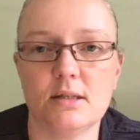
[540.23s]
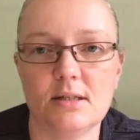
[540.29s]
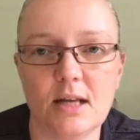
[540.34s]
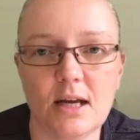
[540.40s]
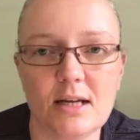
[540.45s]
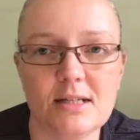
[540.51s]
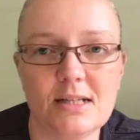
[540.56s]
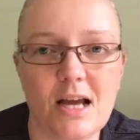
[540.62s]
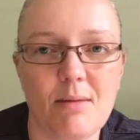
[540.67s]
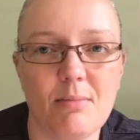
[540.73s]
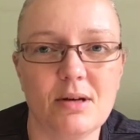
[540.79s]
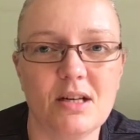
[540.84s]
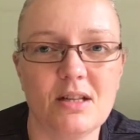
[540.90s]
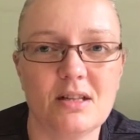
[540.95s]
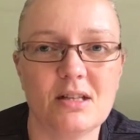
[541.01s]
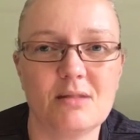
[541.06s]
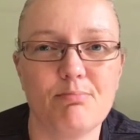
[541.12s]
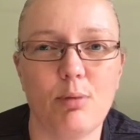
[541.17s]
The second time I
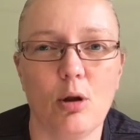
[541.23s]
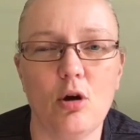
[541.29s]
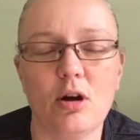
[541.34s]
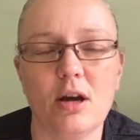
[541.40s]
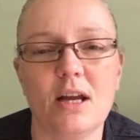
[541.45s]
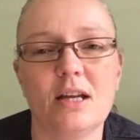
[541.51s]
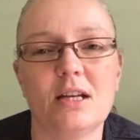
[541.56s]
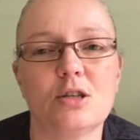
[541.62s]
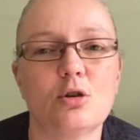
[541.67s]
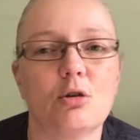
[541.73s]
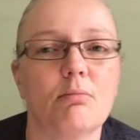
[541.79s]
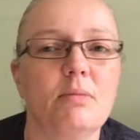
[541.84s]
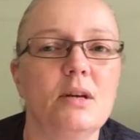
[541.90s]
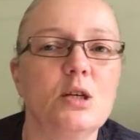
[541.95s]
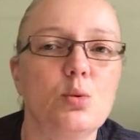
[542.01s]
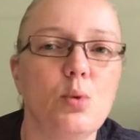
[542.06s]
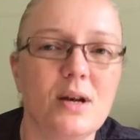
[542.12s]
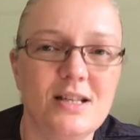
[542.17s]
did this block, it took
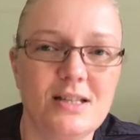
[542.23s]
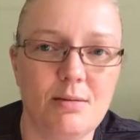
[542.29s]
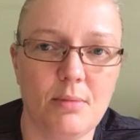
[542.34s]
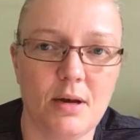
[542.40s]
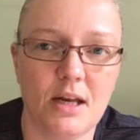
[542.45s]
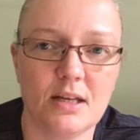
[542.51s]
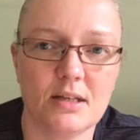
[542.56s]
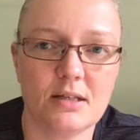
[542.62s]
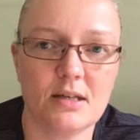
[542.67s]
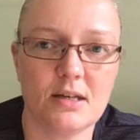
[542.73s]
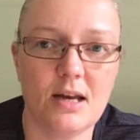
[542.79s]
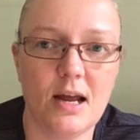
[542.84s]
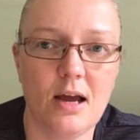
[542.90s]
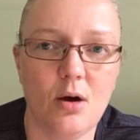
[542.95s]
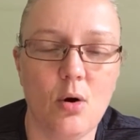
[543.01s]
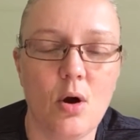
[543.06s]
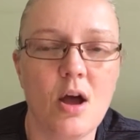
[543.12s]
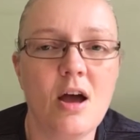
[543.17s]
me 20 minutes.
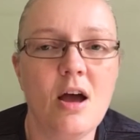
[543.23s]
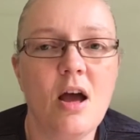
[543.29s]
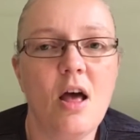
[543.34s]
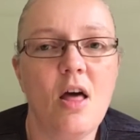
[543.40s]
Now,